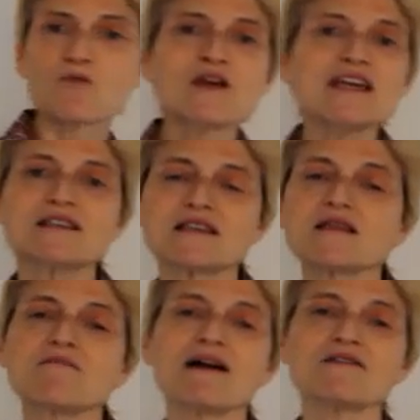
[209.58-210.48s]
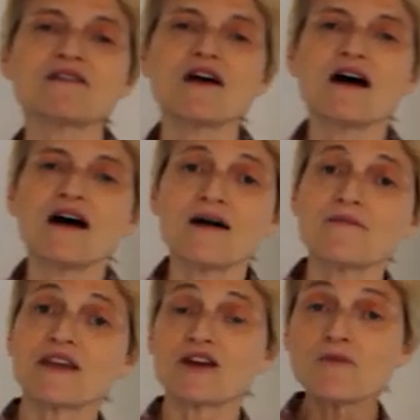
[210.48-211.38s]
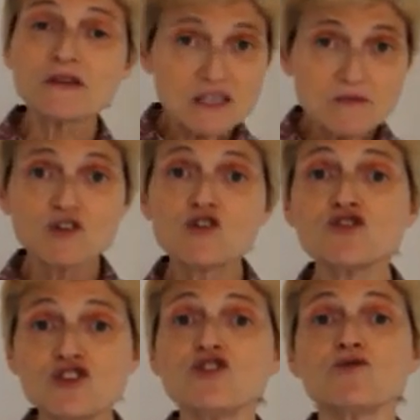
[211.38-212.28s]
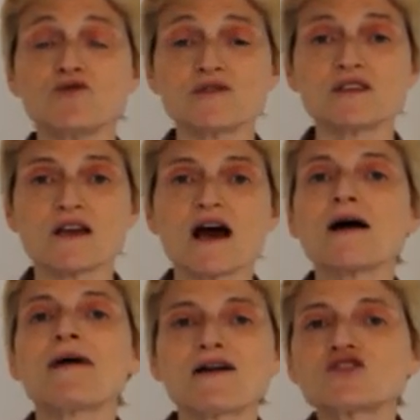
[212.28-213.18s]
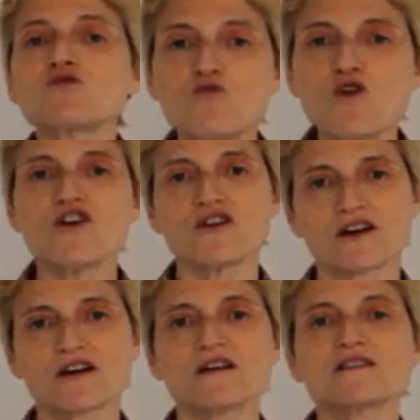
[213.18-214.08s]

weeks in the month, there could be some good news about a work